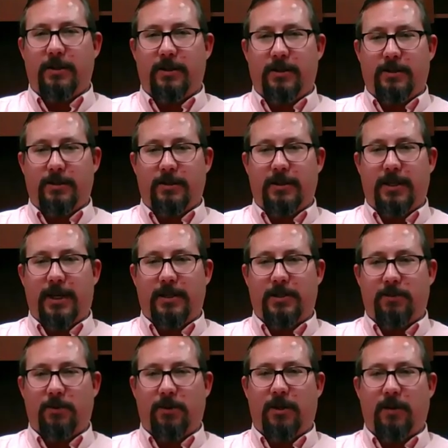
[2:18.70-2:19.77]
a
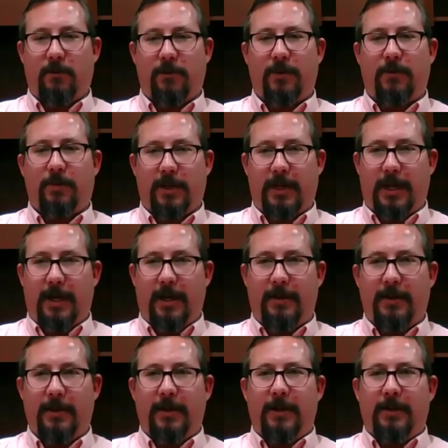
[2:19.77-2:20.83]
disaster recovery plan
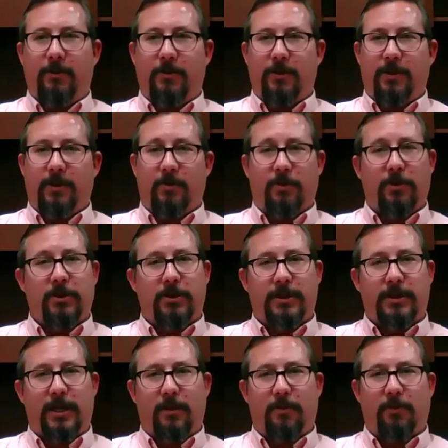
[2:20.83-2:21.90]
with an emergency
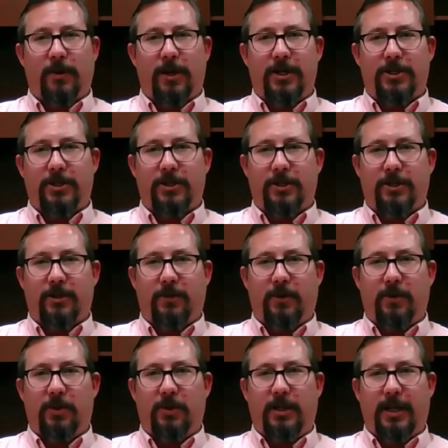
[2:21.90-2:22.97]
operations center
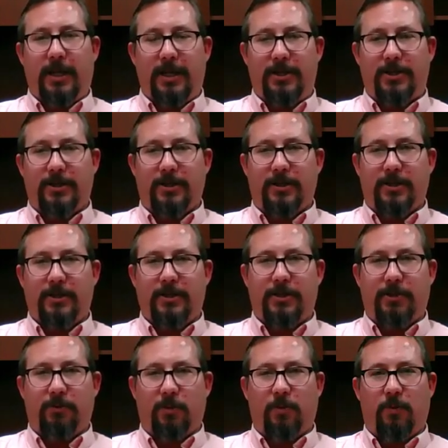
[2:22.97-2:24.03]
communications,
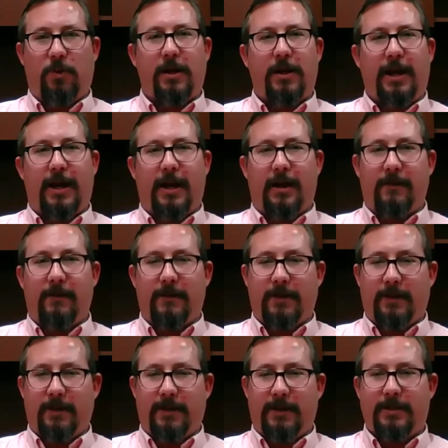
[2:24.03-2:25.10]
you would want to have
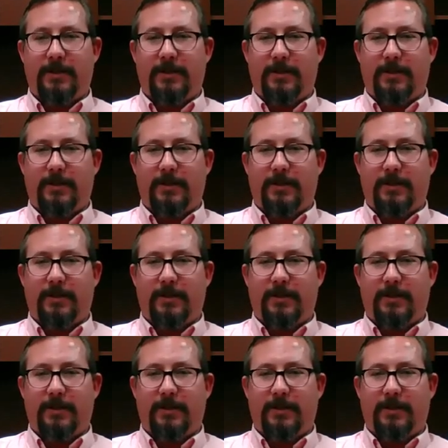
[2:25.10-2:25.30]
at least